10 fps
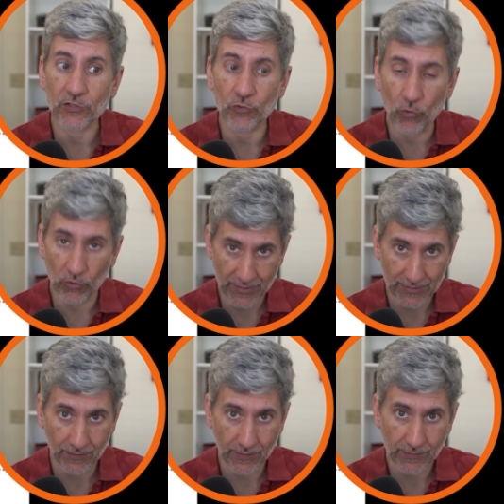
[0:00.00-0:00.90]
your
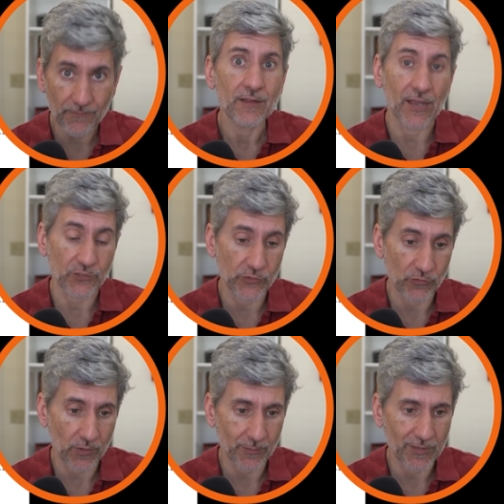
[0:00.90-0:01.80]
headline, that's what
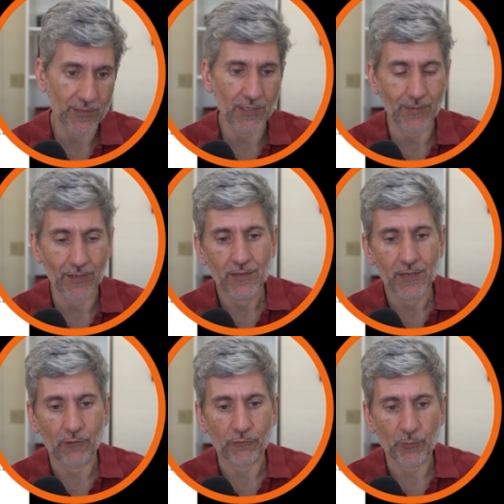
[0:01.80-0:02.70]
you want to be thinking about.
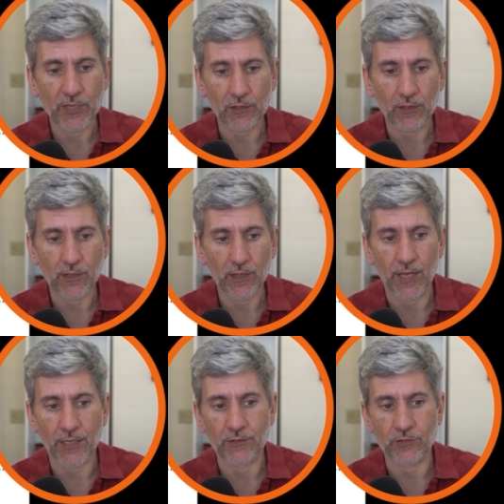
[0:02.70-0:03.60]
Now for Peter,
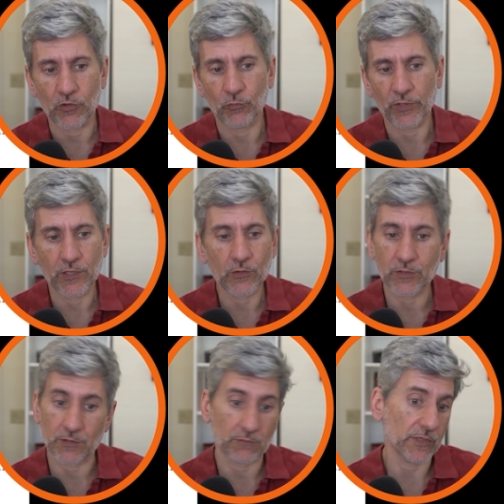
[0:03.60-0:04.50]
I don't really know it.
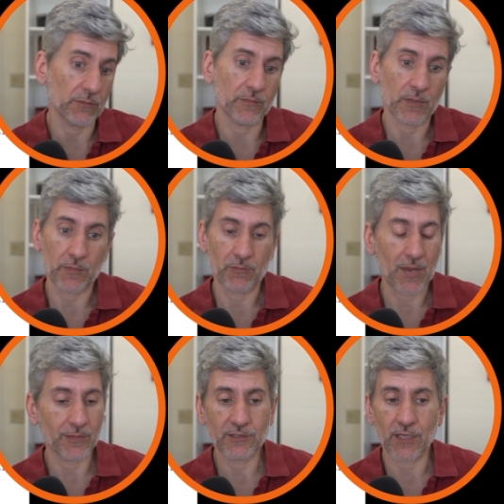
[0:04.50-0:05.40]

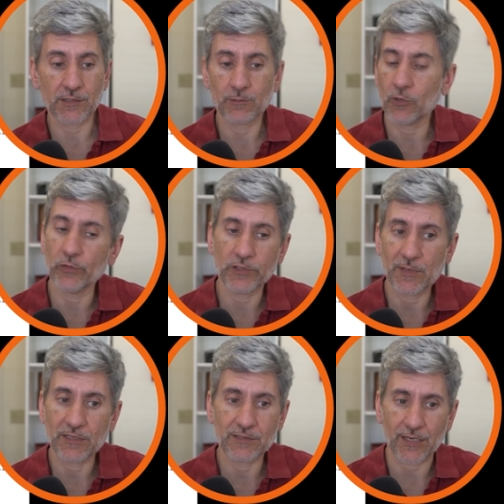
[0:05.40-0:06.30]
Maybe he's got some goal that's
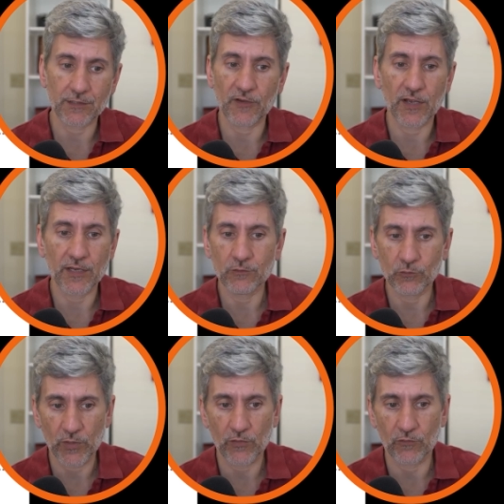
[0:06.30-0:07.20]
being satisfied
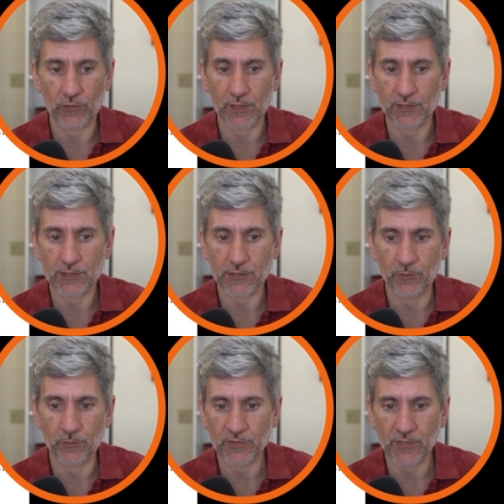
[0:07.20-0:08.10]
with this
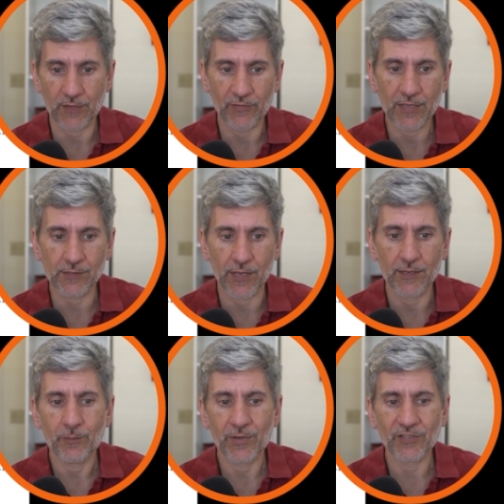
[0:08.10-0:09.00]
kind of headline,
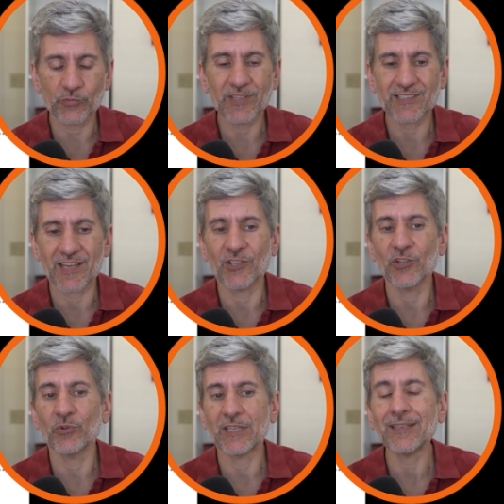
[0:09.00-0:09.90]
but it's really saying
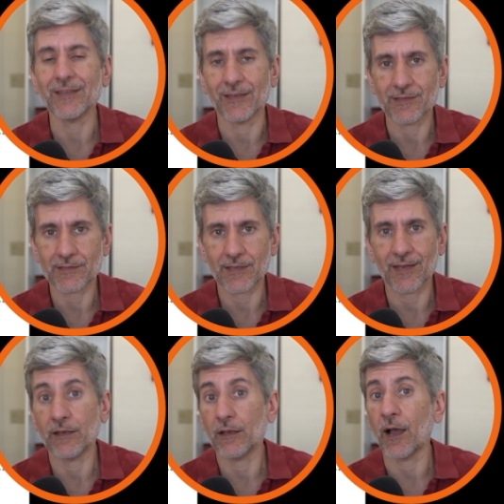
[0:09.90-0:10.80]
who he is
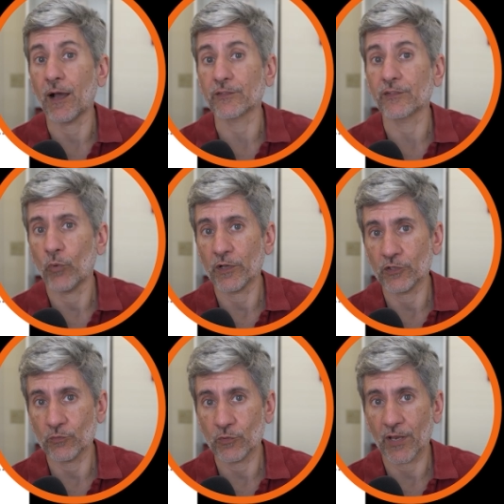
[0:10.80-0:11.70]
and not what
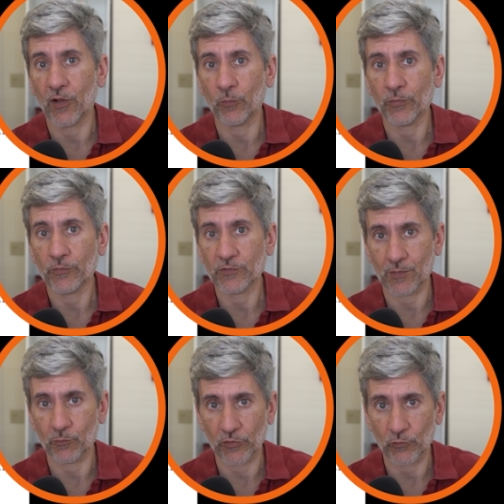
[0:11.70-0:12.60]
you can help
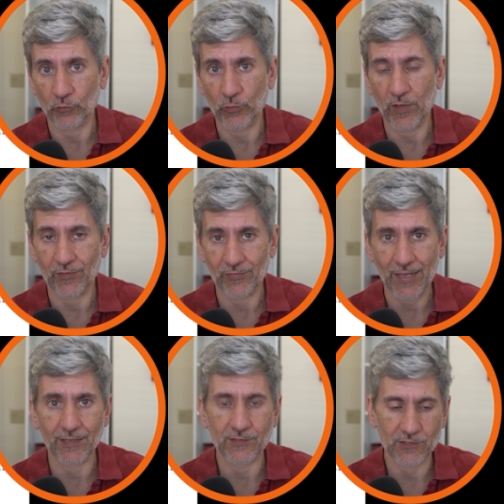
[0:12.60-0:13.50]
someone with. And
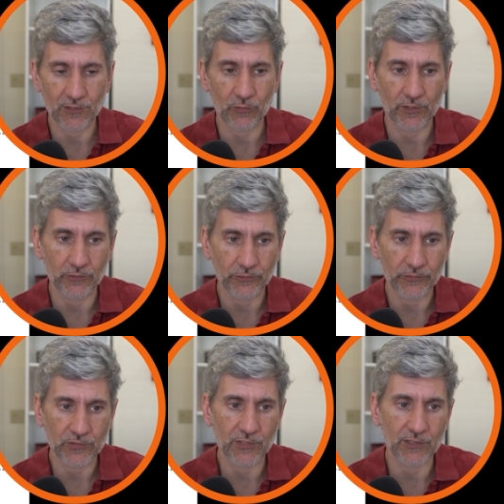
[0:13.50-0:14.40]
that is the critical
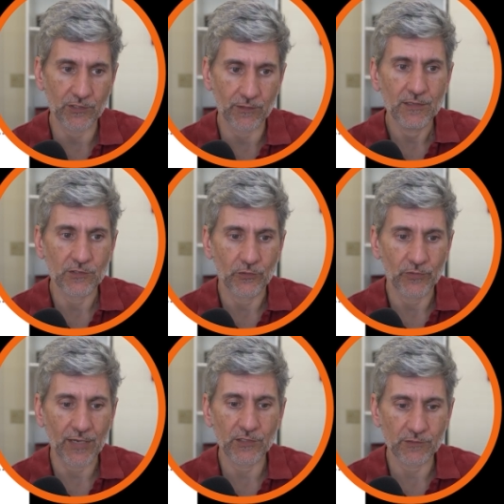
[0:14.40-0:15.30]
distinction. So
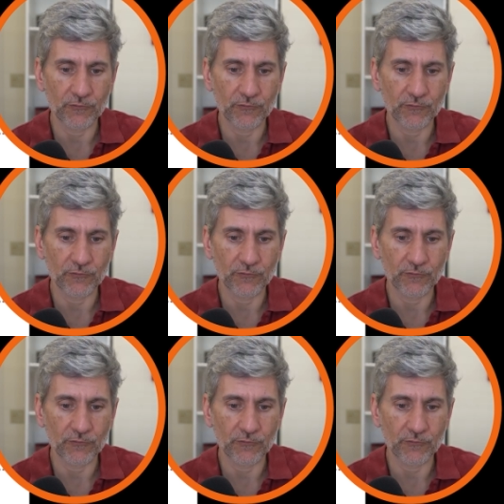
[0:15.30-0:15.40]
that is the